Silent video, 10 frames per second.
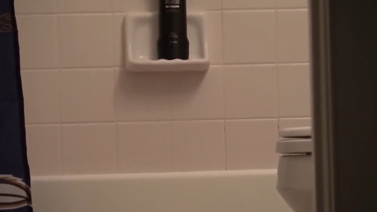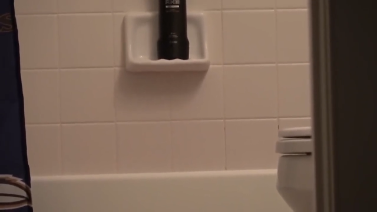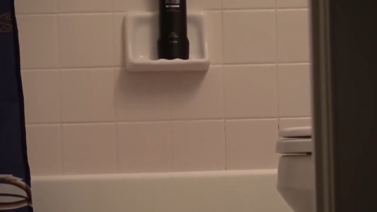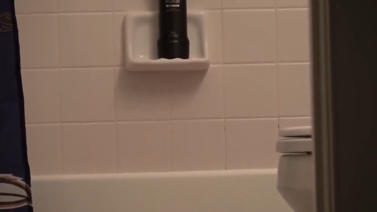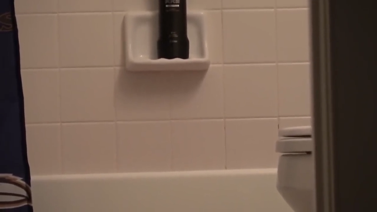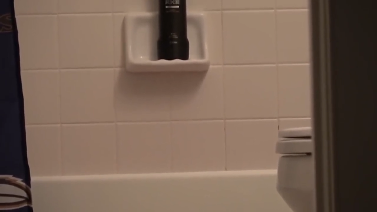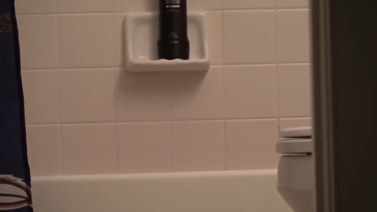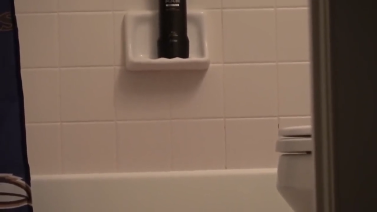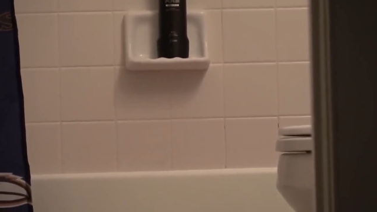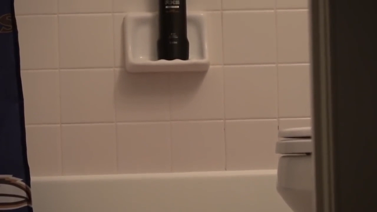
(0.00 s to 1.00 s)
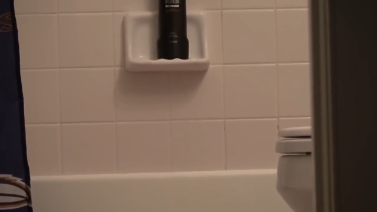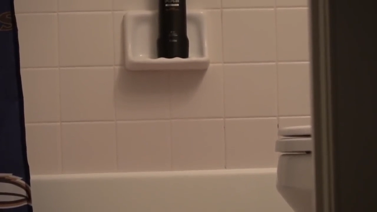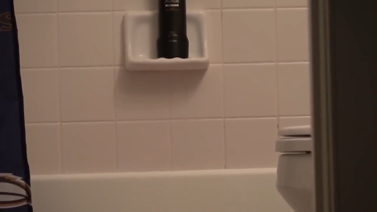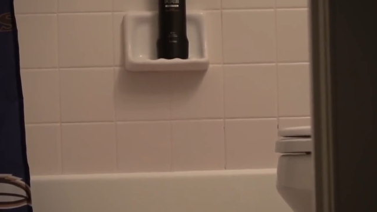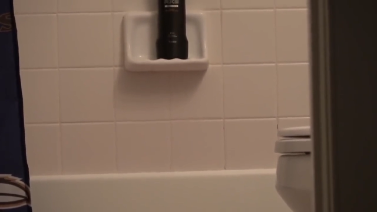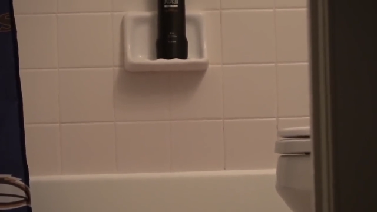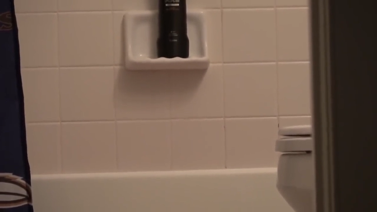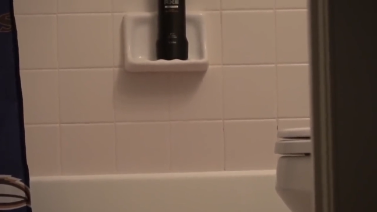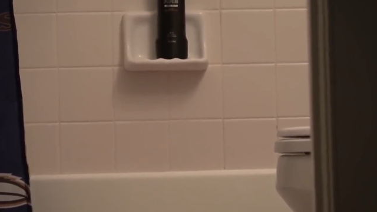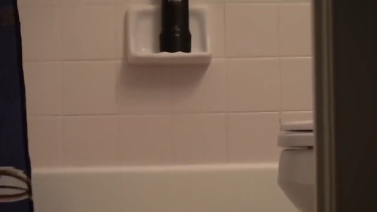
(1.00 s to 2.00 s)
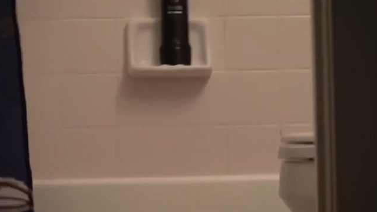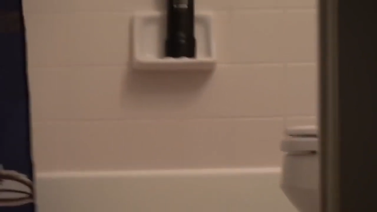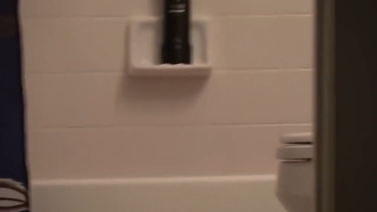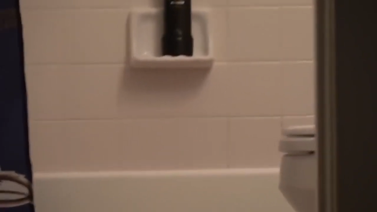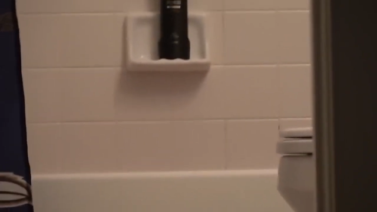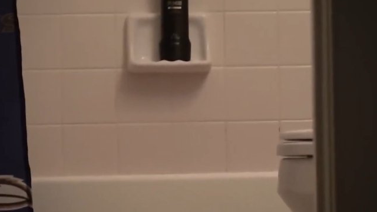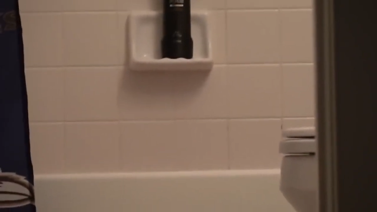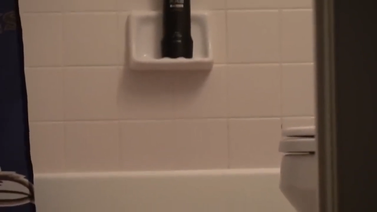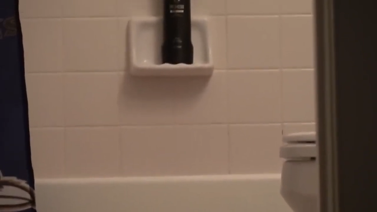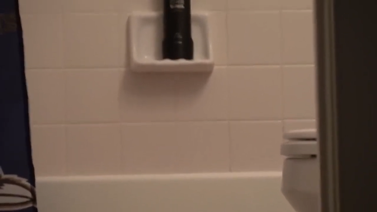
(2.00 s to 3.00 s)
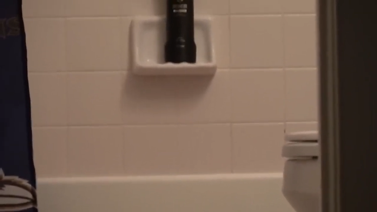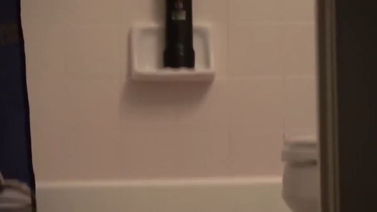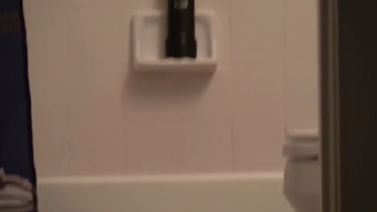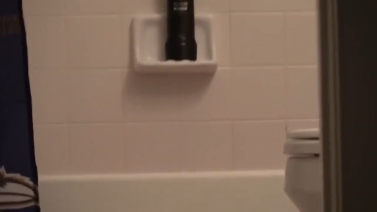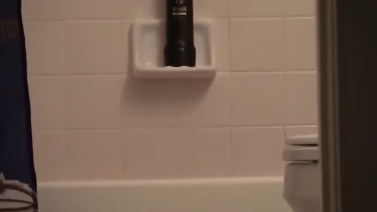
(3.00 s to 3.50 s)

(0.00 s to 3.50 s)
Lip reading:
(no speaker visible)